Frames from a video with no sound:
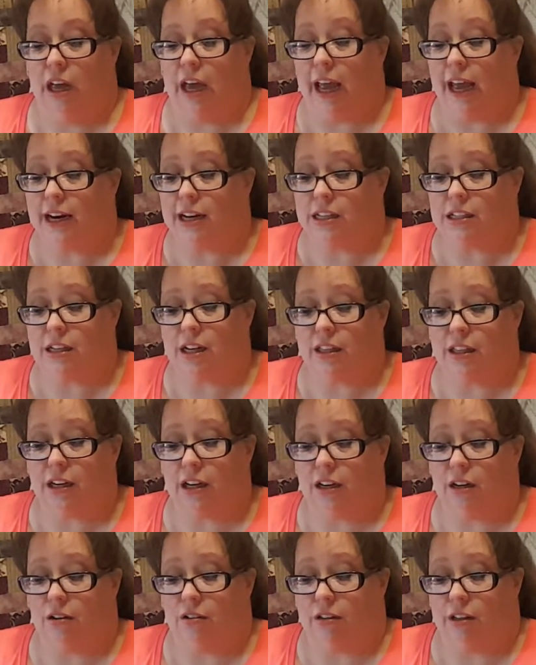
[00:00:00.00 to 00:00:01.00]
And it's not that
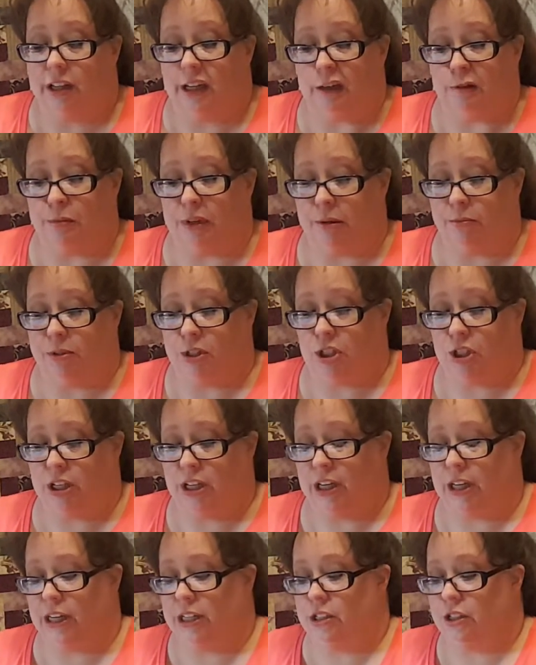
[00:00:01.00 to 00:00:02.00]
I don't clean my
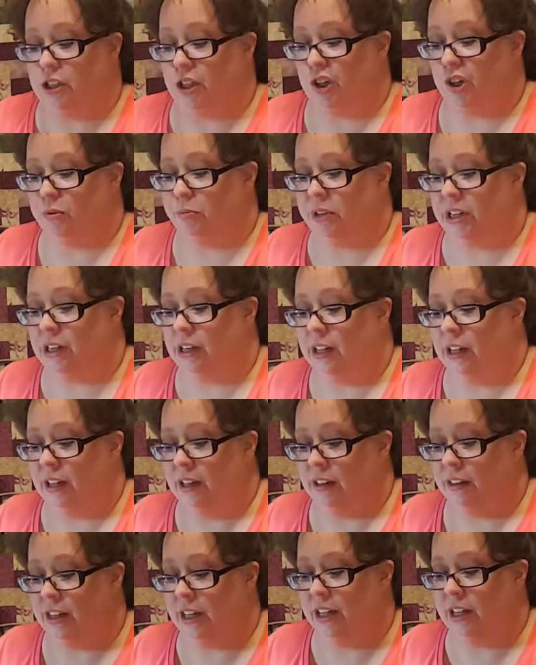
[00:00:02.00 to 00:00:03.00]
machine, I do, but
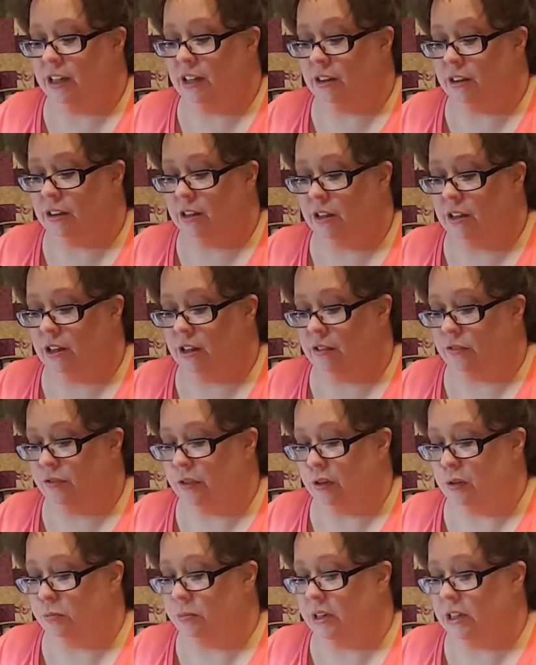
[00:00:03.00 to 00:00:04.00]
they get the gook
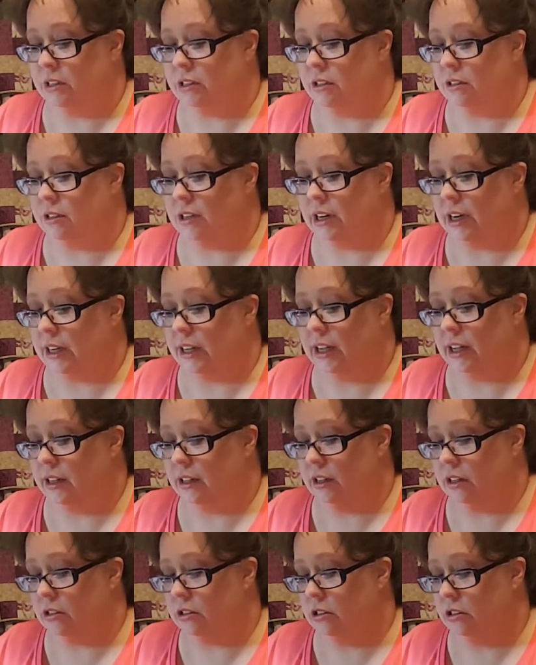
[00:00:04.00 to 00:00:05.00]
from the places that I can't
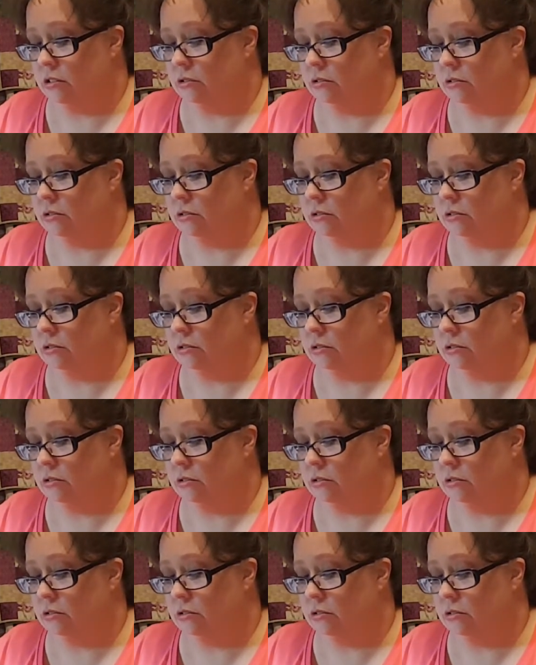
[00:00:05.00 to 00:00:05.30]
get to.